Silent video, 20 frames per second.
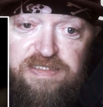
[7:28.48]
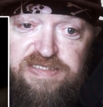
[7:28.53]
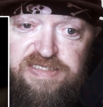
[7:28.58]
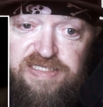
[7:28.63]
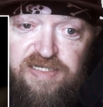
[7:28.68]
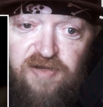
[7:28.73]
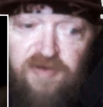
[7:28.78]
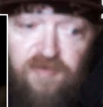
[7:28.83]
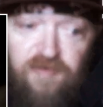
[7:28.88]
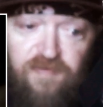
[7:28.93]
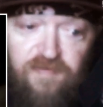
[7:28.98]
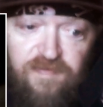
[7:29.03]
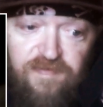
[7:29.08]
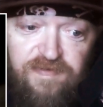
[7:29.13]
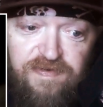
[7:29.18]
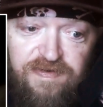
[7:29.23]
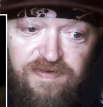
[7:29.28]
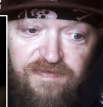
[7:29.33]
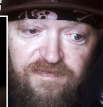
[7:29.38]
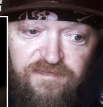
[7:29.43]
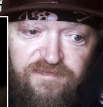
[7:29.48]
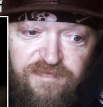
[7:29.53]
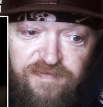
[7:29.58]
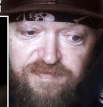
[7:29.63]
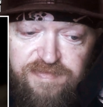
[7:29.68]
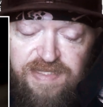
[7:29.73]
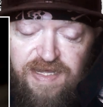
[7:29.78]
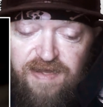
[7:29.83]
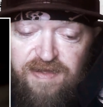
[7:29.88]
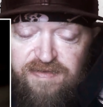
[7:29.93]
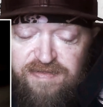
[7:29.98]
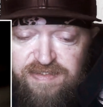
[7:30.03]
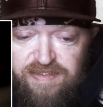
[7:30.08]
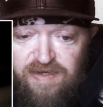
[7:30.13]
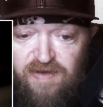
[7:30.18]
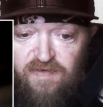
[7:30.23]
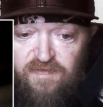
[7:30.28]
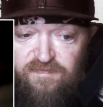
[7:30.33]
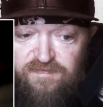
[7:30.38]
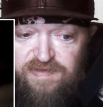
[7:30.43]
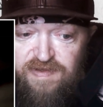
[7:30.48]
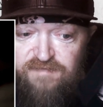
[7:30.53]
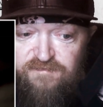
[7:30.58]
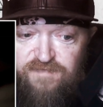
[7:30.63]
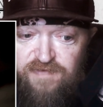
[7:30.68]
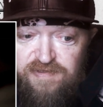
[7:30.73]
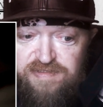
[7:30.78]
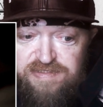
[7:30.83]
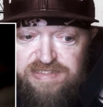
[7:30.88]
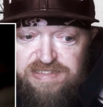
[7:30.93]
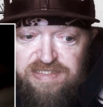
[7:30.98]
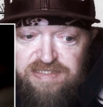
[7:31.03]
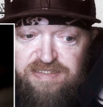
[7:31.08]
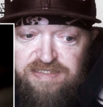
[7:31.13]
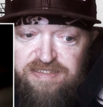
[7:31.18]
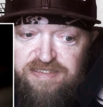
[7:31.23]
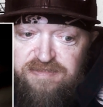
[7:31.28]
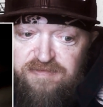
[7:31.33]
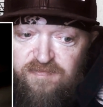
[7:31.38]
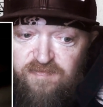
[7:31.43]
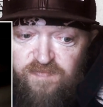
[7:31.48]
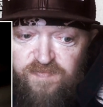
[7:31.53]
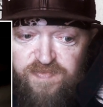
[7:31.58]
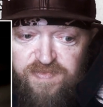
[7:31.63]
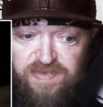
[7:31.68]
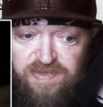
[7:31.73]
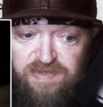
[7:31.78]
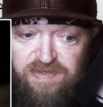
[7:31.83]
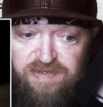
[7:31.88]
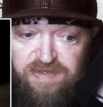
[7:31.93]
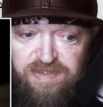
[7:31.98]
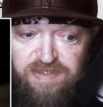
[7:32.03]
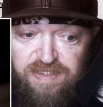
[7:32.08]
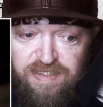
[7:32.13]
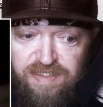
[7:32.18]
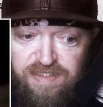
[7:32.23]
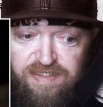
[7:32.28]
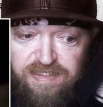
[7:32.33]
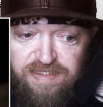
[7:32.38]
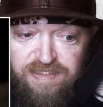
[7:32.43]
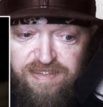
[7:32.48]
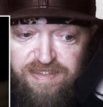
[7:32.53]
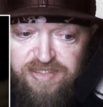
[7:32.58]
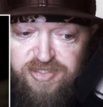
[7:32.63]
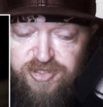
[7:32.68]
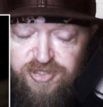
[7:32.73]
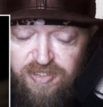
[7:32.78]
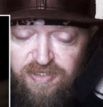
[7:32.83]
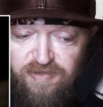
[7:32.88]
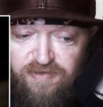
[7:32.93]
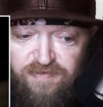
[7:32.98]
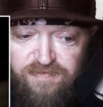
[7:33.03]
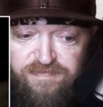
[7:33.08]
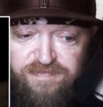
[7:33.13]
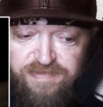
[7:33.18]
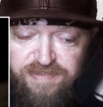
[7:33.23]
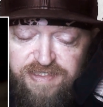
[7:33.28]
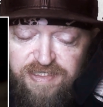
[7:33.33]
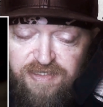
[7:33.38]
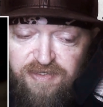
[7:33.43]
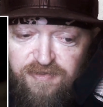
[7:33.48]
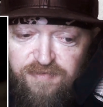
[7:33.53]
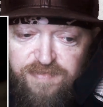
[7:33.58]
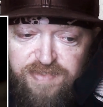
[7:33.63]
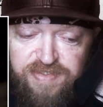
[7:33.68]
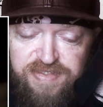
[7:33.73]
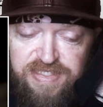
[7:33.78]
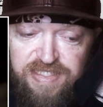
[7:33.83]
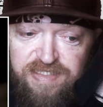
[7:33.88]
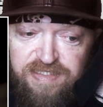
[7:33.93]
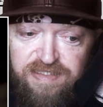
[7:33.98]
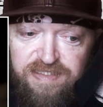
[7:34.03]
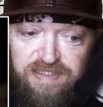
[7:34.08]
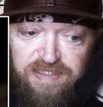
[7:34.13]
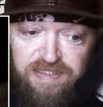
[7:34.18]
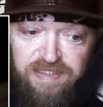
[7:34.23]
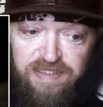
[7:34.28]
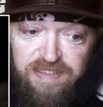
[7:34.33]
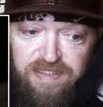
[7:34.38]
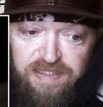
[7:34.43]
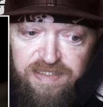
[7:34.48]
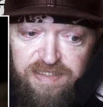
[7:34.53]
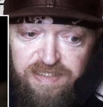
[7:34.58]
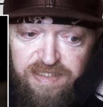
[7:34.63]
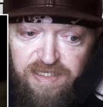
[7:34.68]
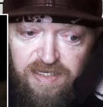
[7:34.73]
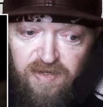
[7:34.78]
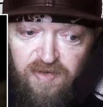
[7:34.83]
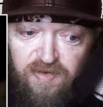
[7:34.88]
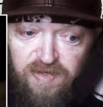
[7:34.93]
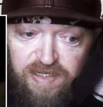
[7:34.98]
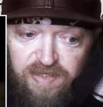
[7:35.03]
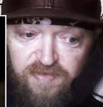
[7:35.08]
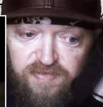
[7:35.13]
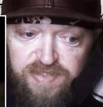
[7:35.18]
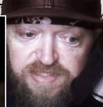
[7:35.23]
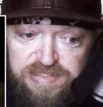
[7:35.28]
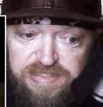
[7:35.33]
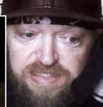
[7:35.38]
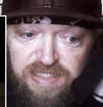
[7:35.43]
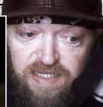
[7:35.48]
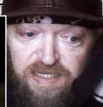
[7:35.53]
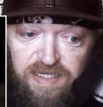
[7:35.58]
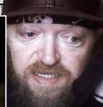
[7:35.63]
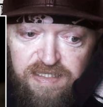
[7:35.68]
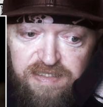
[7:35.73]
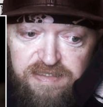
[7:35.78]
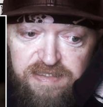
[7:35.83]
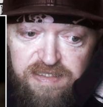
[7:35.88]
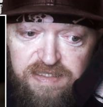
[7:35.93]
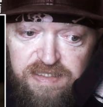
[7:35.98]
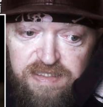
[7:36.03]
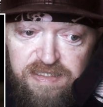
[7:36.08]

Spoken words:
So from that, you know, that first the intro, you know, music, you know, it was I